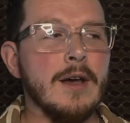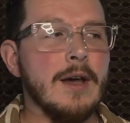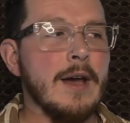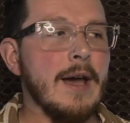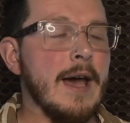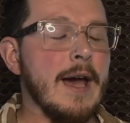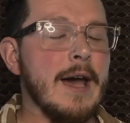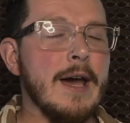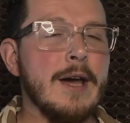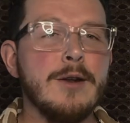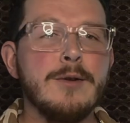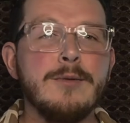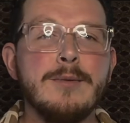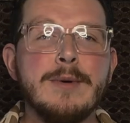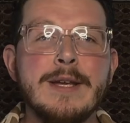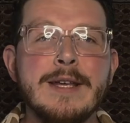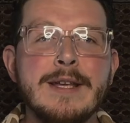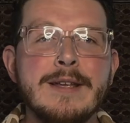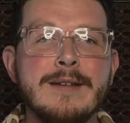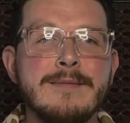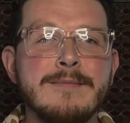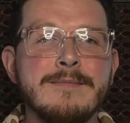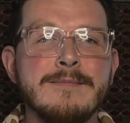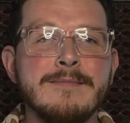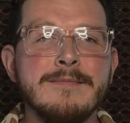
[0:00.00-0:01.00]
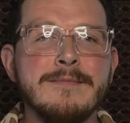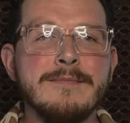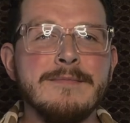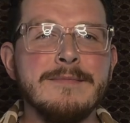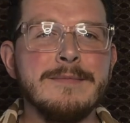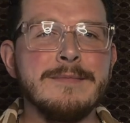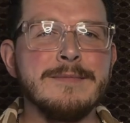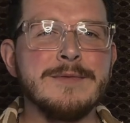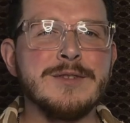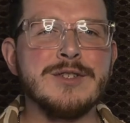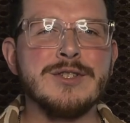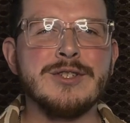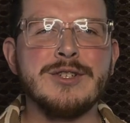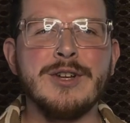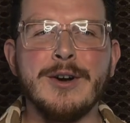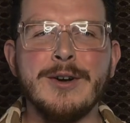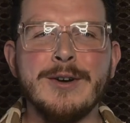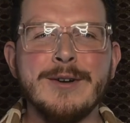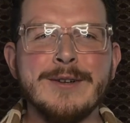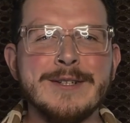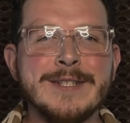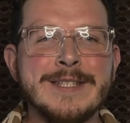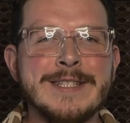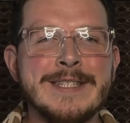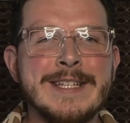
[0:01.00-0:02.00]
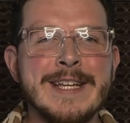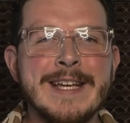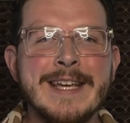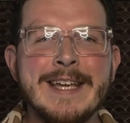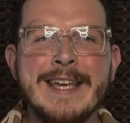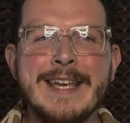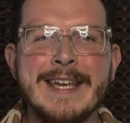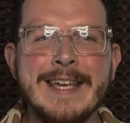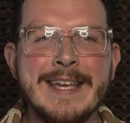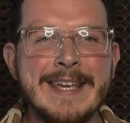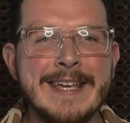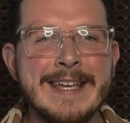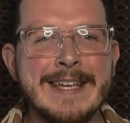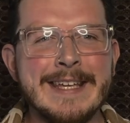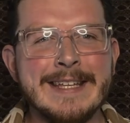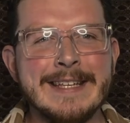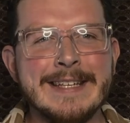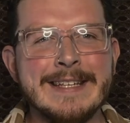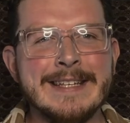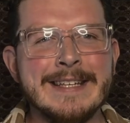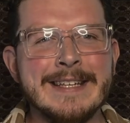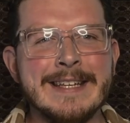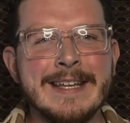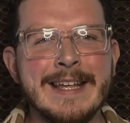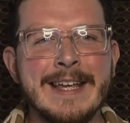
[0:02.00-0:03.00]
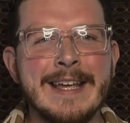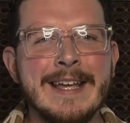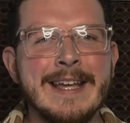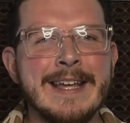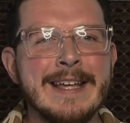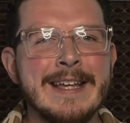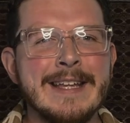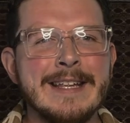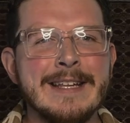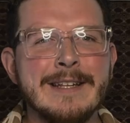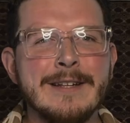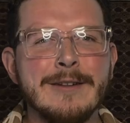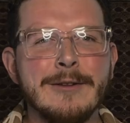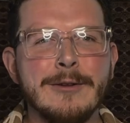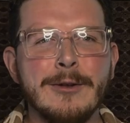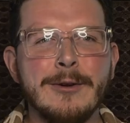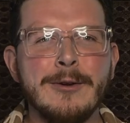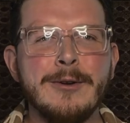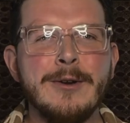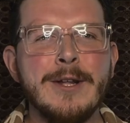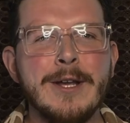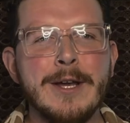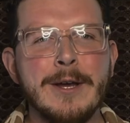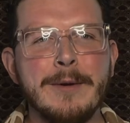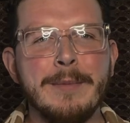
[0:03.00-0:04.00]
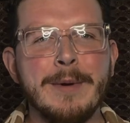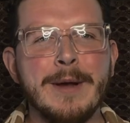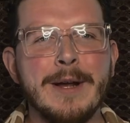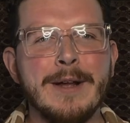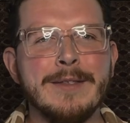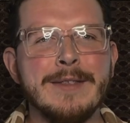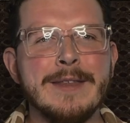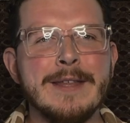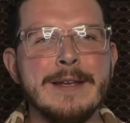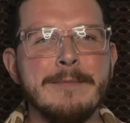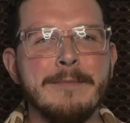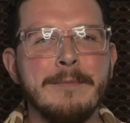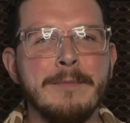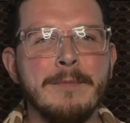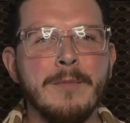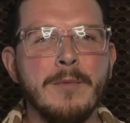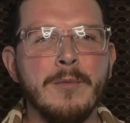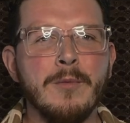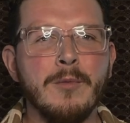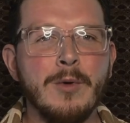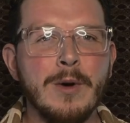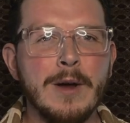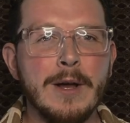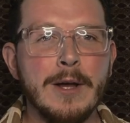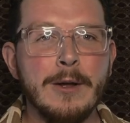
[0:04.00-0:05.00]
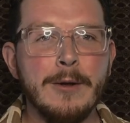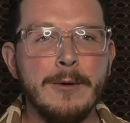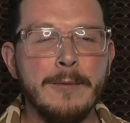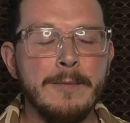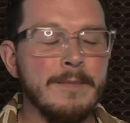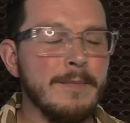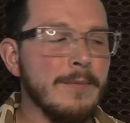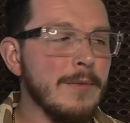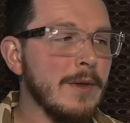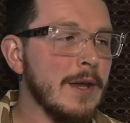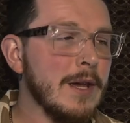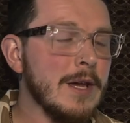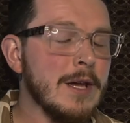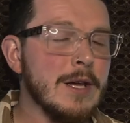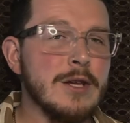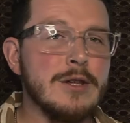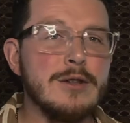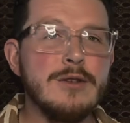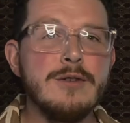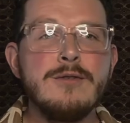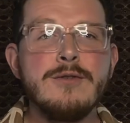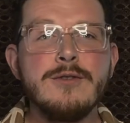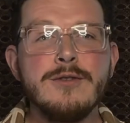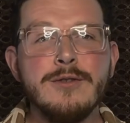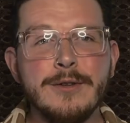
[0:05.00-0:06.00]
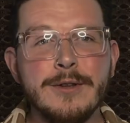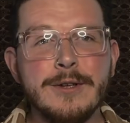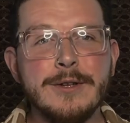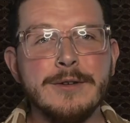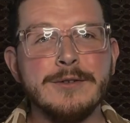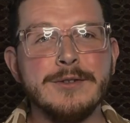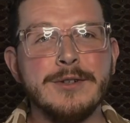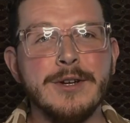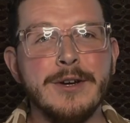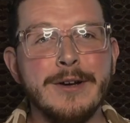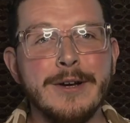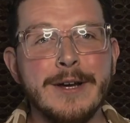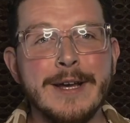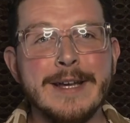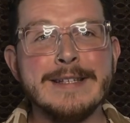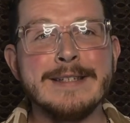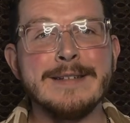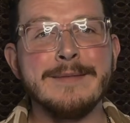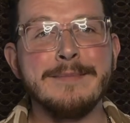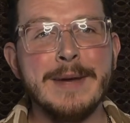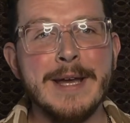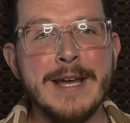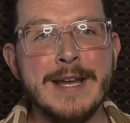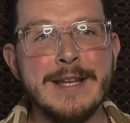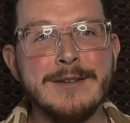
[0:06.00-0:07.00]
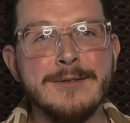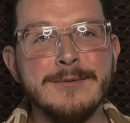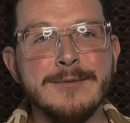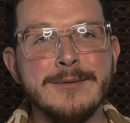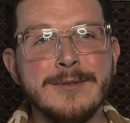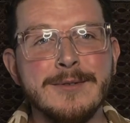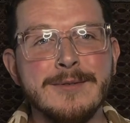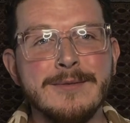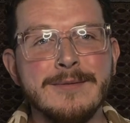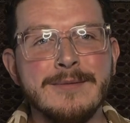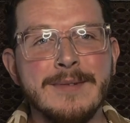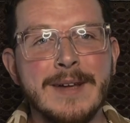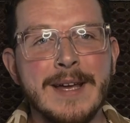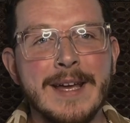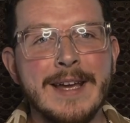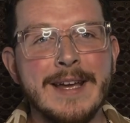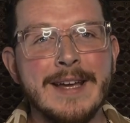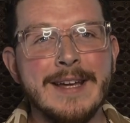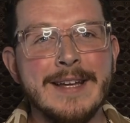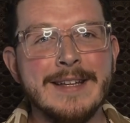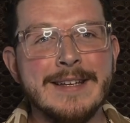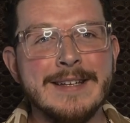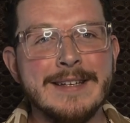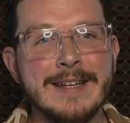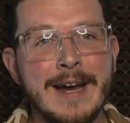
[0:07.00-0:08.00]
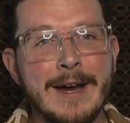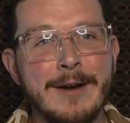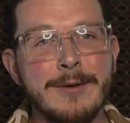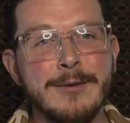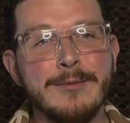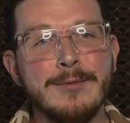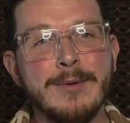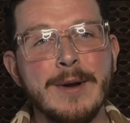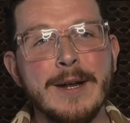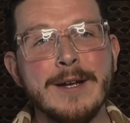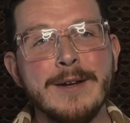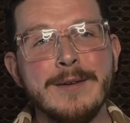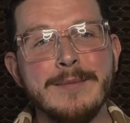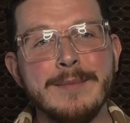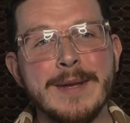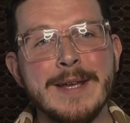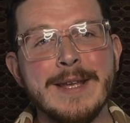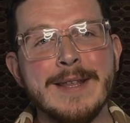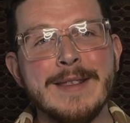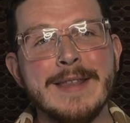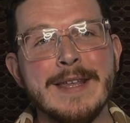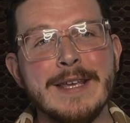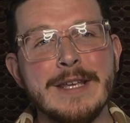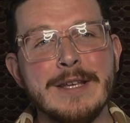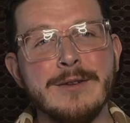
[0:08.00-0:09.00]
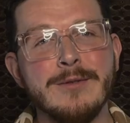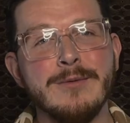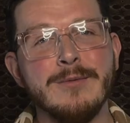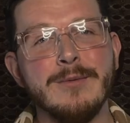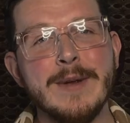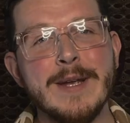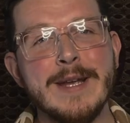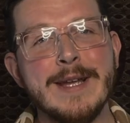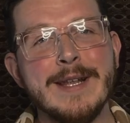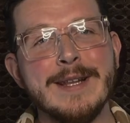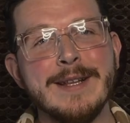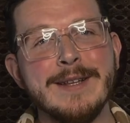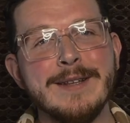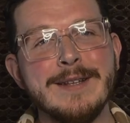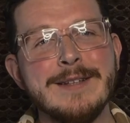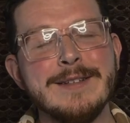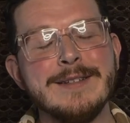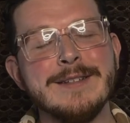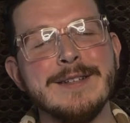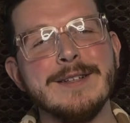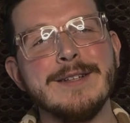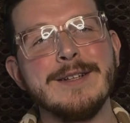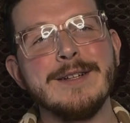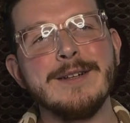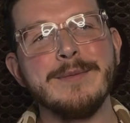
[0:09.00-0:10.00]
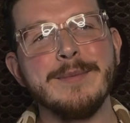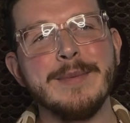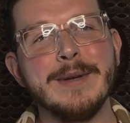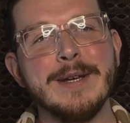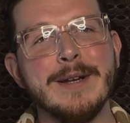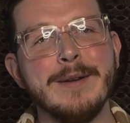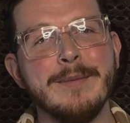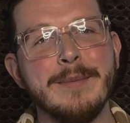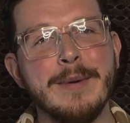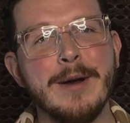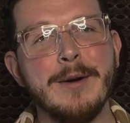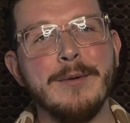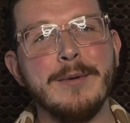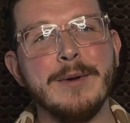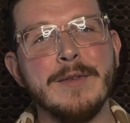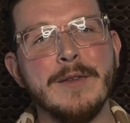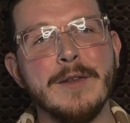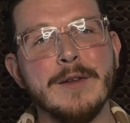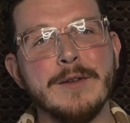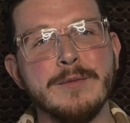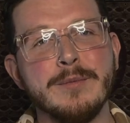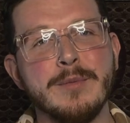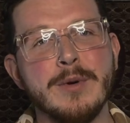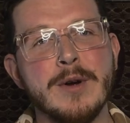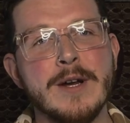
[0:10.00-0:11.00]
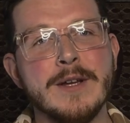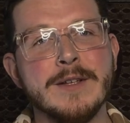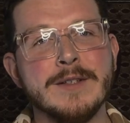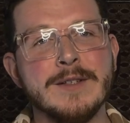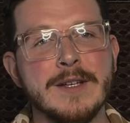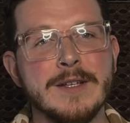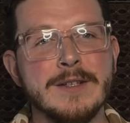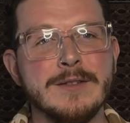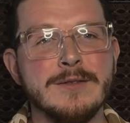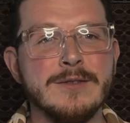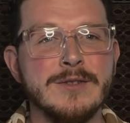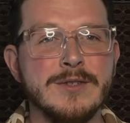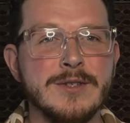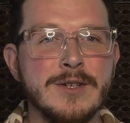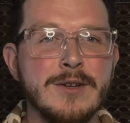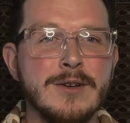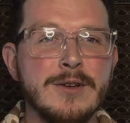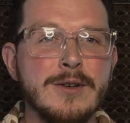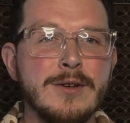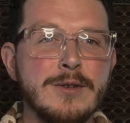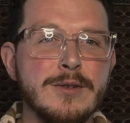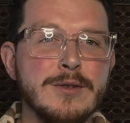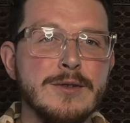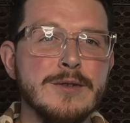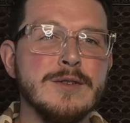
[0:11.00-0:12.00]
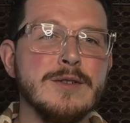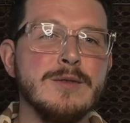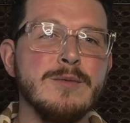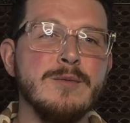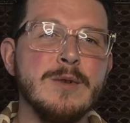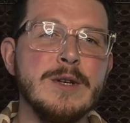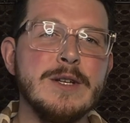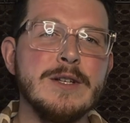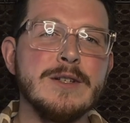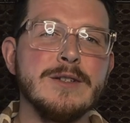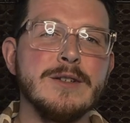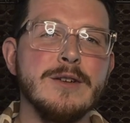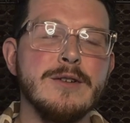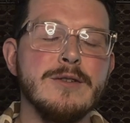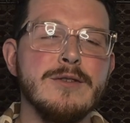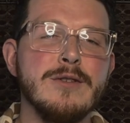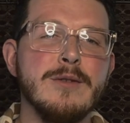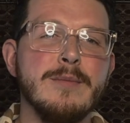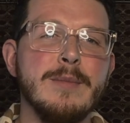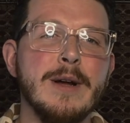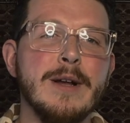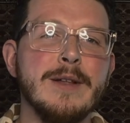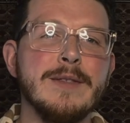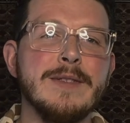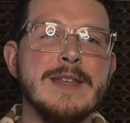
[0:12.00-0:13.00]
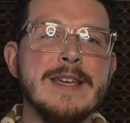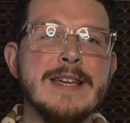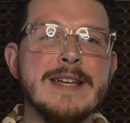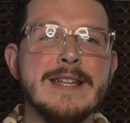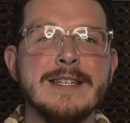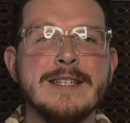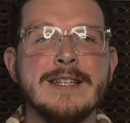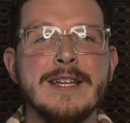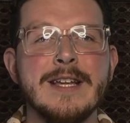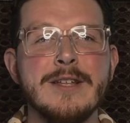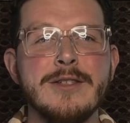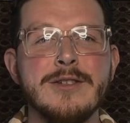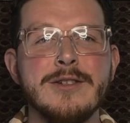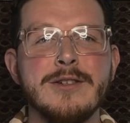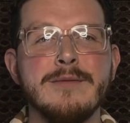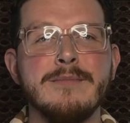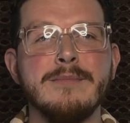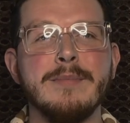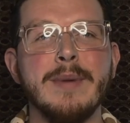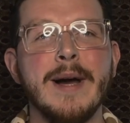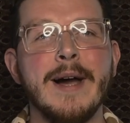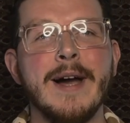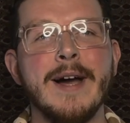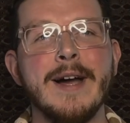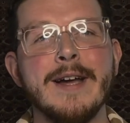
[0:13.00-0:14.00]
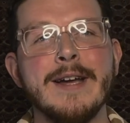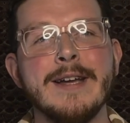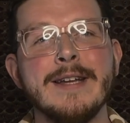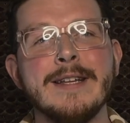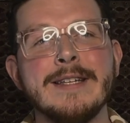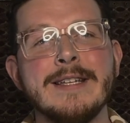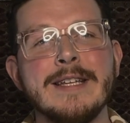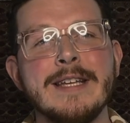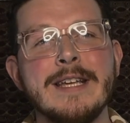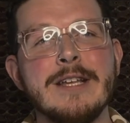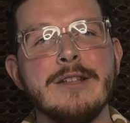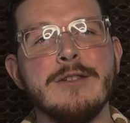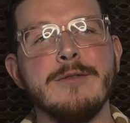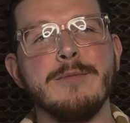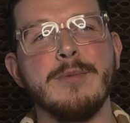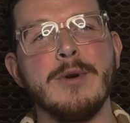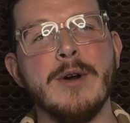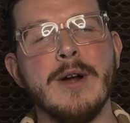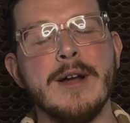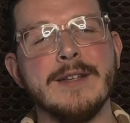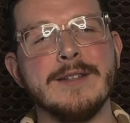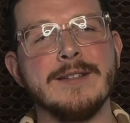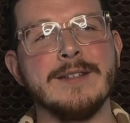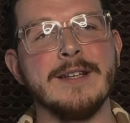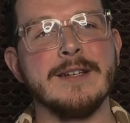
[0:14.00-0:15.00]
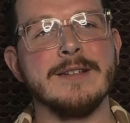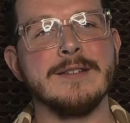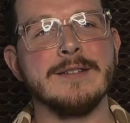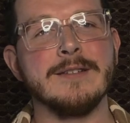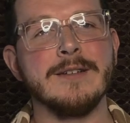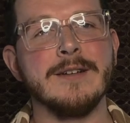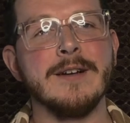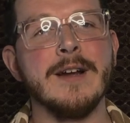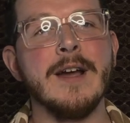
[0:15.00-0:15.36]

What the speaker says: how do we start digging in and learning about them? Well, usually your DAW has a manual, and I would recommend that you read at least a little bit about what those processors are, do some research about the intention behind each processor.